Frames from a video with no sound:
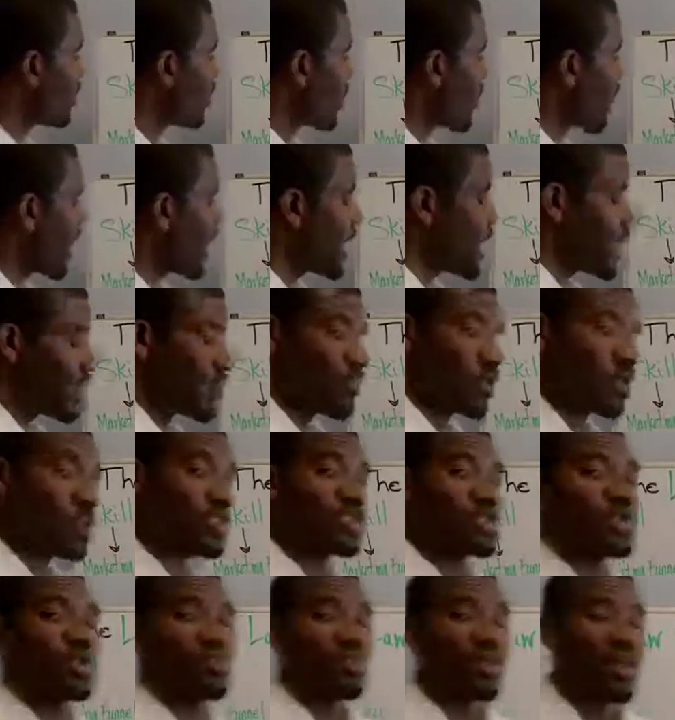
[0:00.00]
branding.
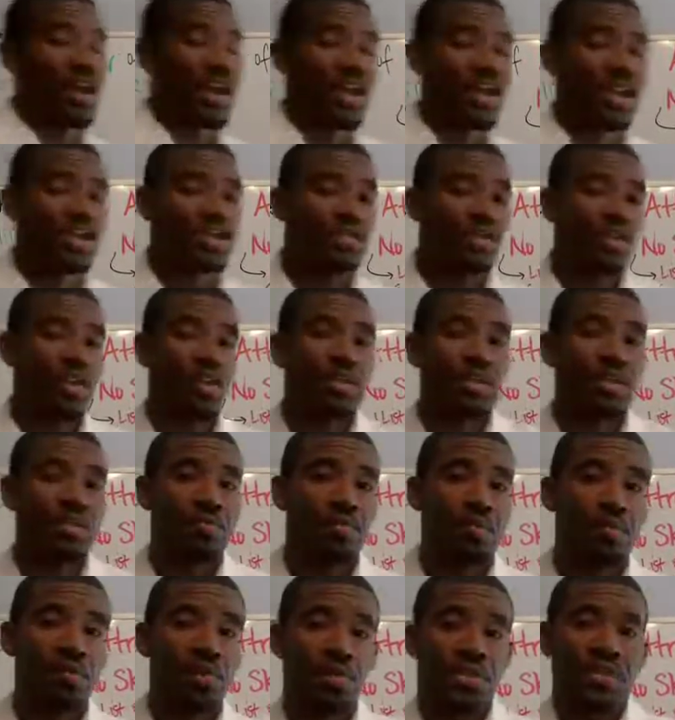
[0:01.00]
Personal branding is very
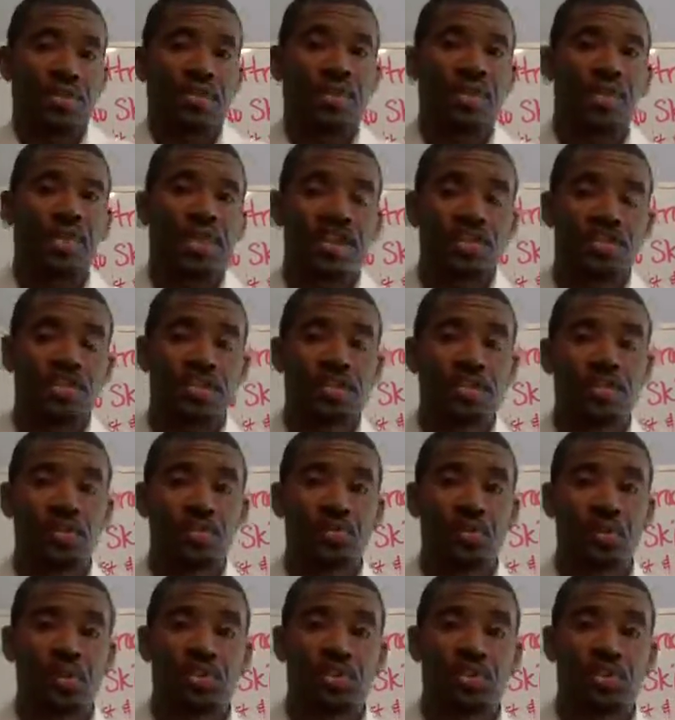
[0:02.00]
important. A skilled